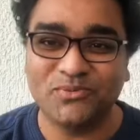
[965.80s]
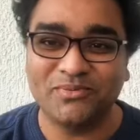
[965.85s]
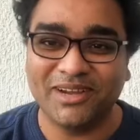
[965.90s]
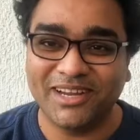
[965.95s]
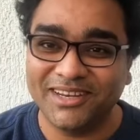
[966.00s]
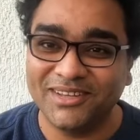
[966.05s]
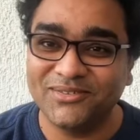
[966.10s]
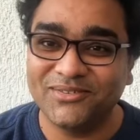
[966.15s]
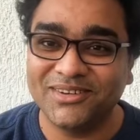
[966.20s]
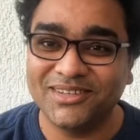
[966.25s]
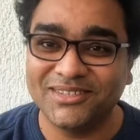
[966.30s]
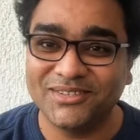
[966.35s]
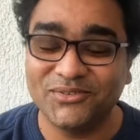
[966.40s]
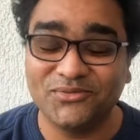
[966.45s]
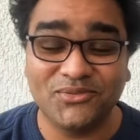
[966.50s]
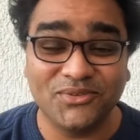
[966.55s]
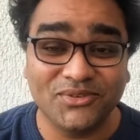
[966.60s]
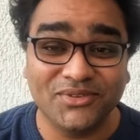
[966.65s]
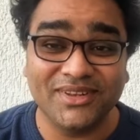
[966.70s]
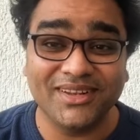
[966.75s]
my dear friends,
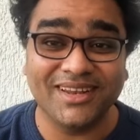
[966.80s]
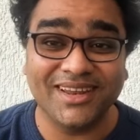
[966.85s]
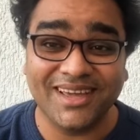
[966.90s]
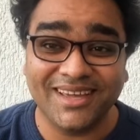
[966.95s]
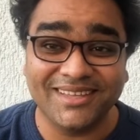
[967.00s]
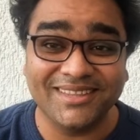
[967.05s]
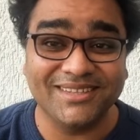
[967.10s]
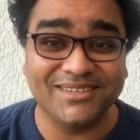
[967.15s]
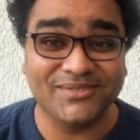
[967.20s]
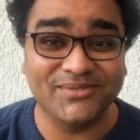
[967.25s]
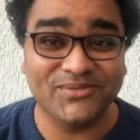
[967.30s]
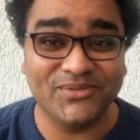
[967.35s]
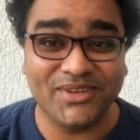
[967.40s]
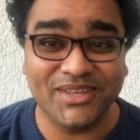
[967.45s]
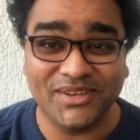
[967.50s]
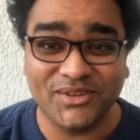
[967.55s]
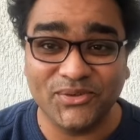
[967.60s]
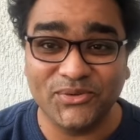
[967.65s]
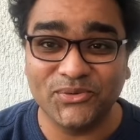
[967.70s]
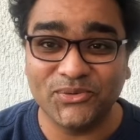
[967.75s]
if you like this
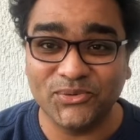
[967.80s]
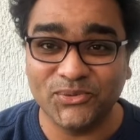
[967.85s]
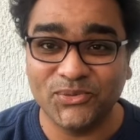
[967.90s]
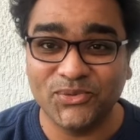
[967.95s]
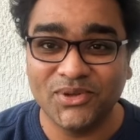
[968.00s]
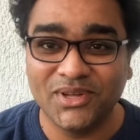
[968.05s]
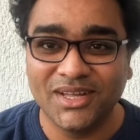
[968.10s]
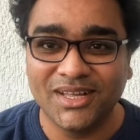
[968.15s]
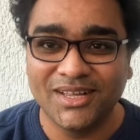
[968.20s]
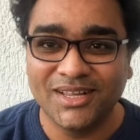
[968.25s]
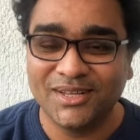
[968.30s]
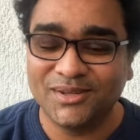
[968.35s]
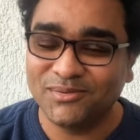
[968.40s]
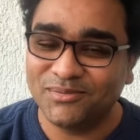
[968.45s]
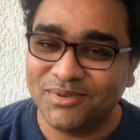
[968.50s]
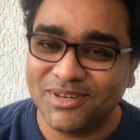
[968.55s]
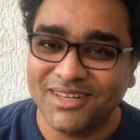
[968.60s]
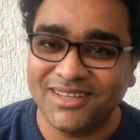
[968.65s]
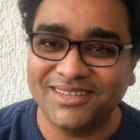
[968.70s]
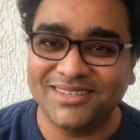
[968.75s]
video,
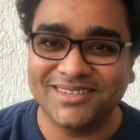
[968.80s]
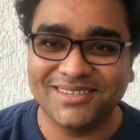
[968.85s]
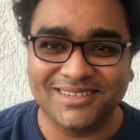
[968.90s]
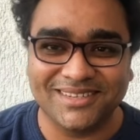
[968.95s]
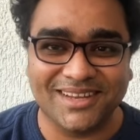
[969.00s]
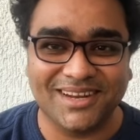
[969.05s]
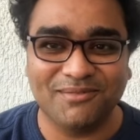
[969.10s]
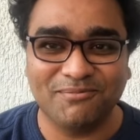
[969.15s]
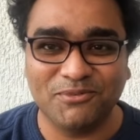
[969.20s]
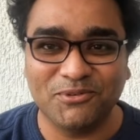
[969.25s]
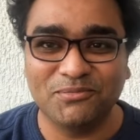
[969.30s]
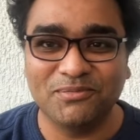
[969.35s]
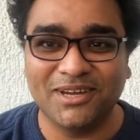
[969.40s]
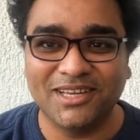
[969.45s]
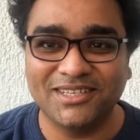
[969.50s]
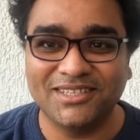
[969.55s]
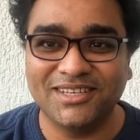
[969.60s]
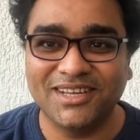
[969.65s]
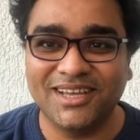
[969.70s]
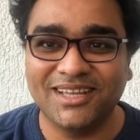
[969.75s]
please subscribe to my
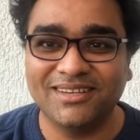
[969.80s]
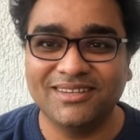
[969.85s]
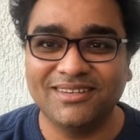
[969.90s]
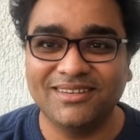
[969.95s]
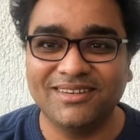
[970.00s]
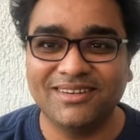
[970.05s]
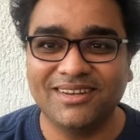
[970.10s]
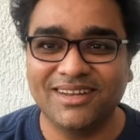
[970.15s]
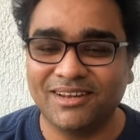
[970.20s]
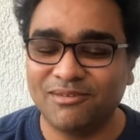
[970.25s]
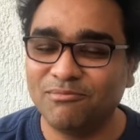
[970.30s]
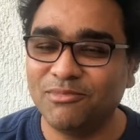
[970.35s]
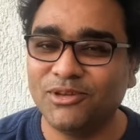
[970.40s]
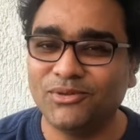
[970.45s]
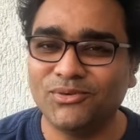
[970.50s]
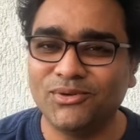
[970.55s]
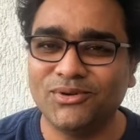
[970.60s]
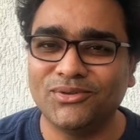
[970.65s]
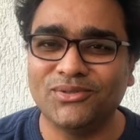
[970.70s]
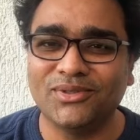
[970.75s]
channel. Let me
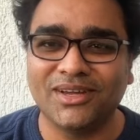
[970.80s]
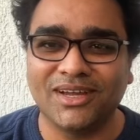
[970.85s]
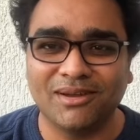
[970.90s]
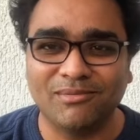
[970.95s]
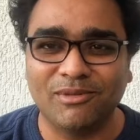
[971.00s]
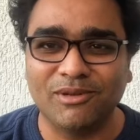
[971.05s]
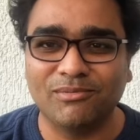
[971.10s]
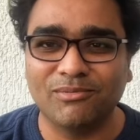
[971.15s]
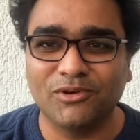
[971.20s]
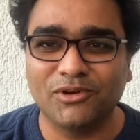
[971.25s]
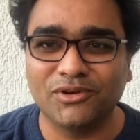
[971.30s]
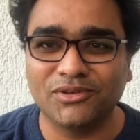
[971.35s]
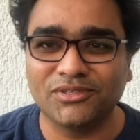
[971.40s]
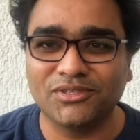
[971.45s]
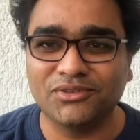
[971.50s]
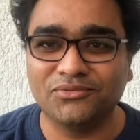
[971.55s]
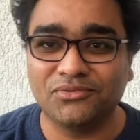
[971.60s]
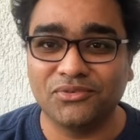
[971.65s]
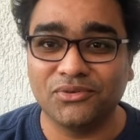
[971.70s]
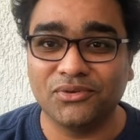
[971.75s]
know into the comment box
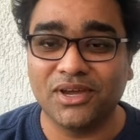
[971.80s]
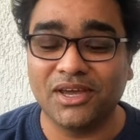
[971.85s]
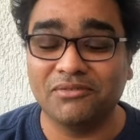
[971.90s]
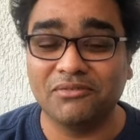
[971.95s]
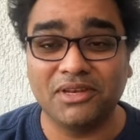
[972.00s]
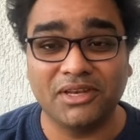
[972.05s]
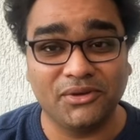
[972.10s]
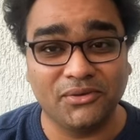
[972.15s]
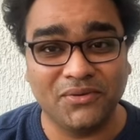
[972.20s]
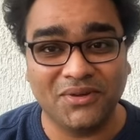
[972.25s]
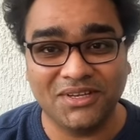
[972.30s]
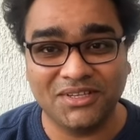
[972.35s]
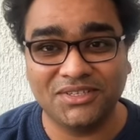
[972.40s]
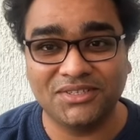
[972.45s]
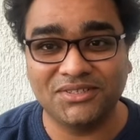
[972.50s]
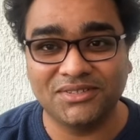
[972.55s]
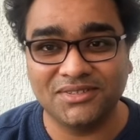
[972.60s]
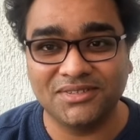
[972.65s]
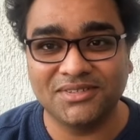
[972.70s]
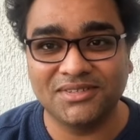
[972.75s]
if you have any
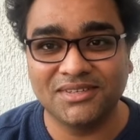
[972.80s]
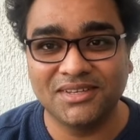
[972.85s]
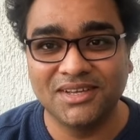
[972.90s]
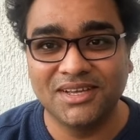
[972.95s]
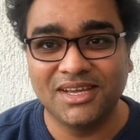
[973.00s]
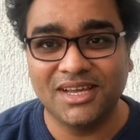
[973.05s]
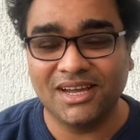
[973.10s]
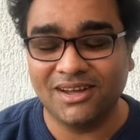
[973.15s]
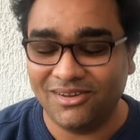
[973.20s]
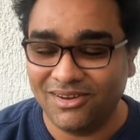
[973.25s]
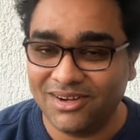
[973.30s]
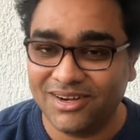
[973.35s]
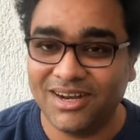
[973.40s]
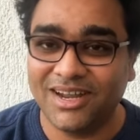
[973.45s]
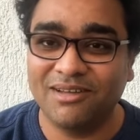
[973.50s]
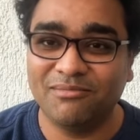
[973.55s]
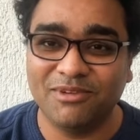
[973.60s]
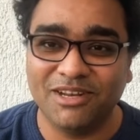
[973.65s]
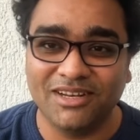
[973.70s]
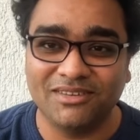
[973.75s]
questions. I'll
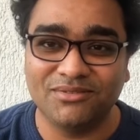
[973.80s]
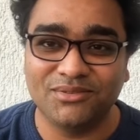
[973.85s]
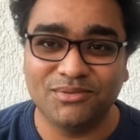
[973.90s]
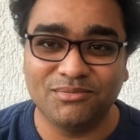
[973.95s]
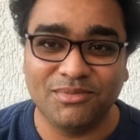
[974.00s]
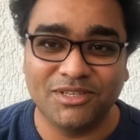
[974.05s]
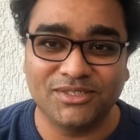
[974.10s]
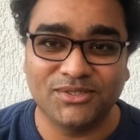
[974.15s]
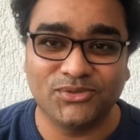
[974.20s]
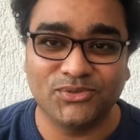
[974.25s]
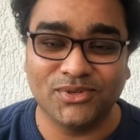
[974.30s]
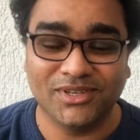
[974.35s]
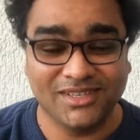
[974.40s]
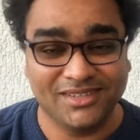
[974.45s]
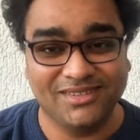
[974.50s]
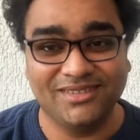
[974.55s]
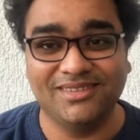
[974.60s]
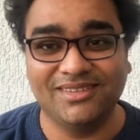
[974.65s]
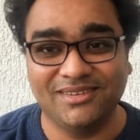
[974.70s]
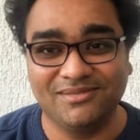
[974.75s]
try my level best to
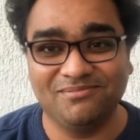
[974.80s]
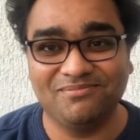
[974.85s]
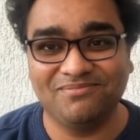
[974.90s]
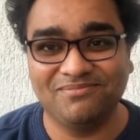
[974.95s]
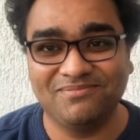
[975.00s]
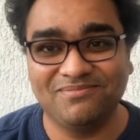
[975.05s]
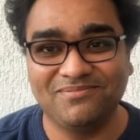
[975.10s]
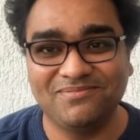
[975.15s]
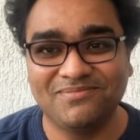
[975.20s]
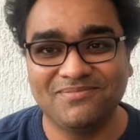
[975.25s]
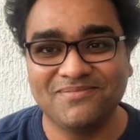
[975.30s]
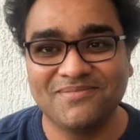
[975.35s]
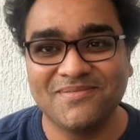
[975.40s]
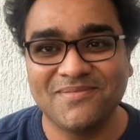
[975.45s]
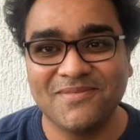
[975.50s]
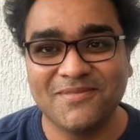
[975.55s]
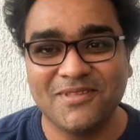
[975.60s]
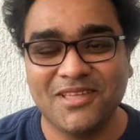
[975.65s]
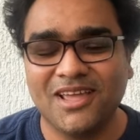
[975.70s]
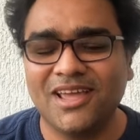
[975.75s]
answer them.
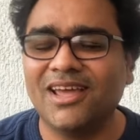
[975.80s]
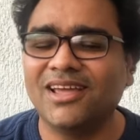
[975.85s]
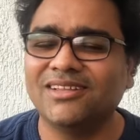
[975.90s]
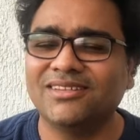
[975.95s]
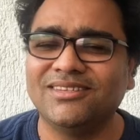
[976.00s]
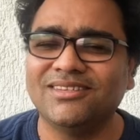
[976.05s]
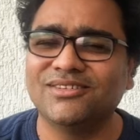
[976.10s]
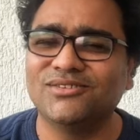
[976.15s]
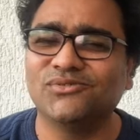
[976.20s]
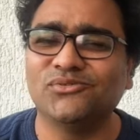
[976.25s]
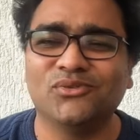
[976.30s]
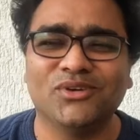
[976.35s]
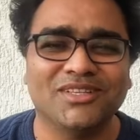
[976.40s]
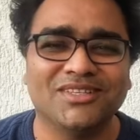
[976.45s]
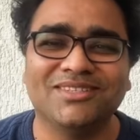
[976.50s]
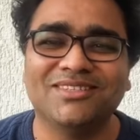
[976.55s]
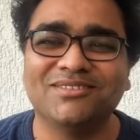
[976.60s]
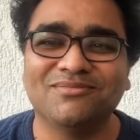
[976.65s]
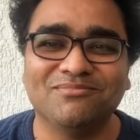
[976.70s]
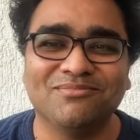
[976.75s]
And just one
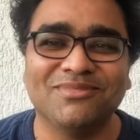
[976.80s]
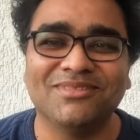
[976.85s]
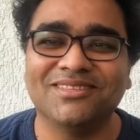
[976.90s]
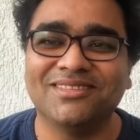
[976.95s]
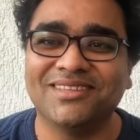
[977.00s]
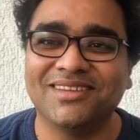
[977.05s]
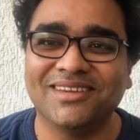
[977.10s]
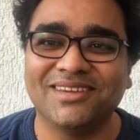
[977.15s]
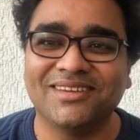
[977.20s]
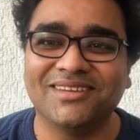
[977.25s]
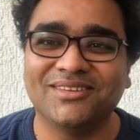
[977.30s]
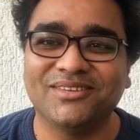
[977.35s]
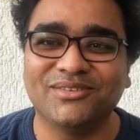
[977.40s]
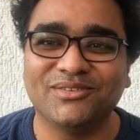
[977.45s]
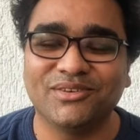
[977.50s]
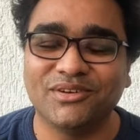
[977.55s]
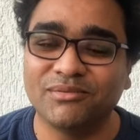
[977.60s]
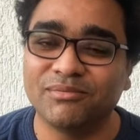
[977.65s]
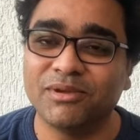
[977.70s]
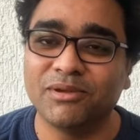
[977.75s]
simple thing
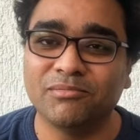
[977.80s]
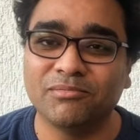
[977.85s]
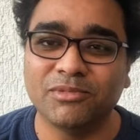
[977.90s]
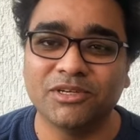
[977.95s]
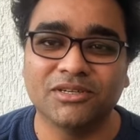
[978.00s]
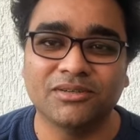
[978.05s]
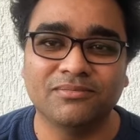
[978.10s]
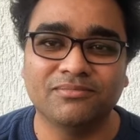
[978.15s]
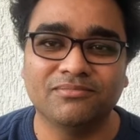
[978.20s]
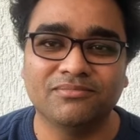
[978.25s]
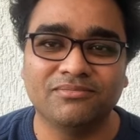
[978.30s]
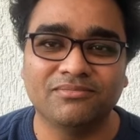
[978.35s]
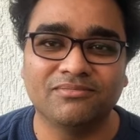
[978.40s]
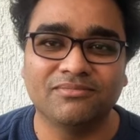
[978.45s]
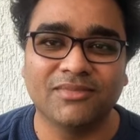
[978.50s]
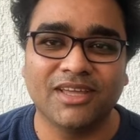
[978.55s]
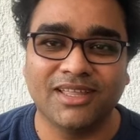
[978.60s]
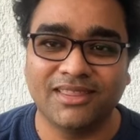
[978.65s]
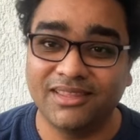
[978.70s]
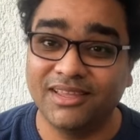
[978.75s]
to remember
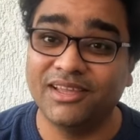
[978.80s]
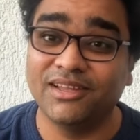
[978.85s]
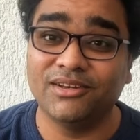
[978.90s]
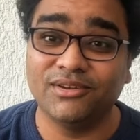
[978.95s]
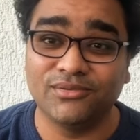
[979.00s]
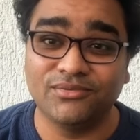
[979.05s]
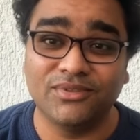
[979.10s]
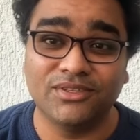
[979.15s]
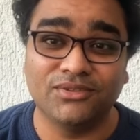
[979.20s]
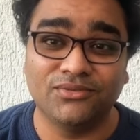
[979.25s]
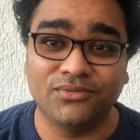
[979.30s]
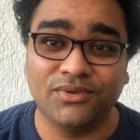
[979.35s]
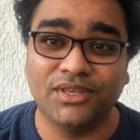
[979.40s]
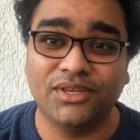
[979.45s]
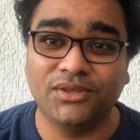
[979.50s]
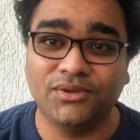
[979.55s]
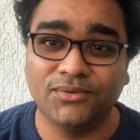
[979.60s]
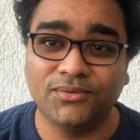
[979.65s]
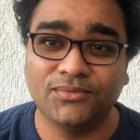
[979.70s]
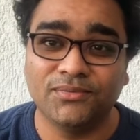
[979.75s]
at the end of this
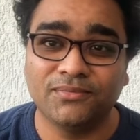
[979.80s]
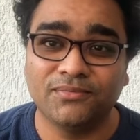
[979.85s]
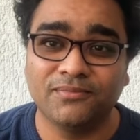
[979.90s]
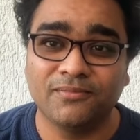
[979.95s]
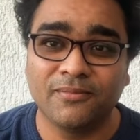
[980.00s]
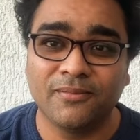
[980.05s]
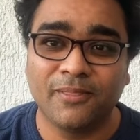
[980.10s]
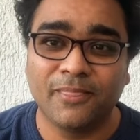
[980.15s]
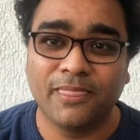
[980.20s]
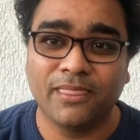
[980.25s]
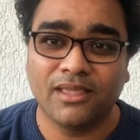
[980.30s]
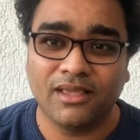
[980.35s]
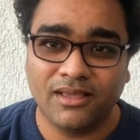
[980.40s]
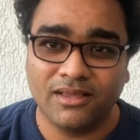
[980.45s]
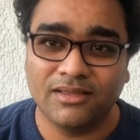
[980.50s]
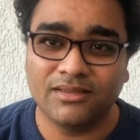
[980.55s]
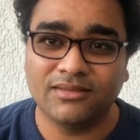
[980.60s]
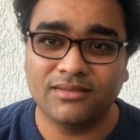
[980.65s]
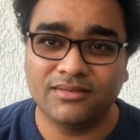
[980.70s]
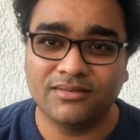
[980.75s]
video
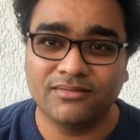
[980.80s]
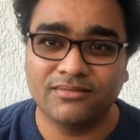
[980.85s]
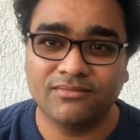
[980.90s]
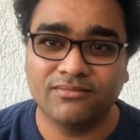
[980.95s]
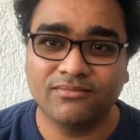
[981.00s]
is